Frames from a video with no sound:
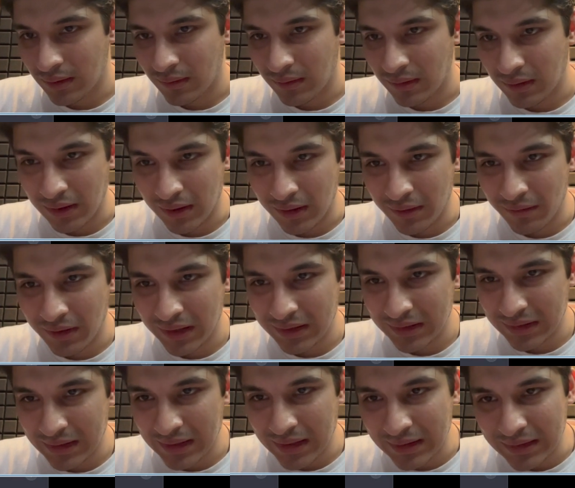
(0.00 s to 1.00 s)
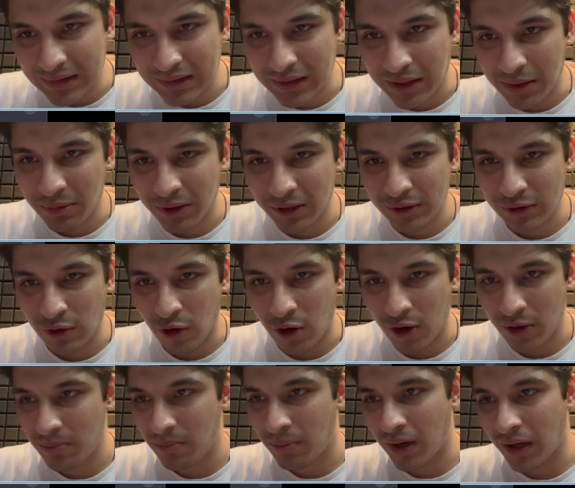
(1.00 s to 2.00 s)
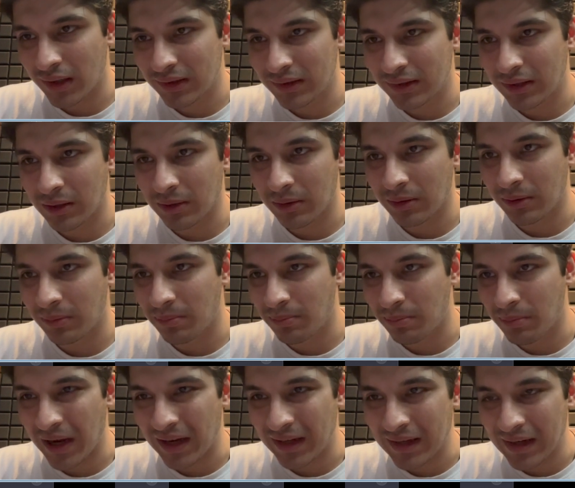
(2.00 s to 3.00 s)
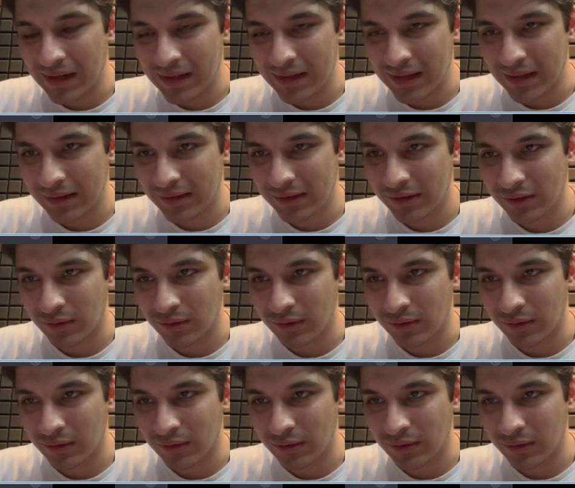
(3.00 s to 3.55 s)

Clearly, we can see that the script does not pass the Bechdel test.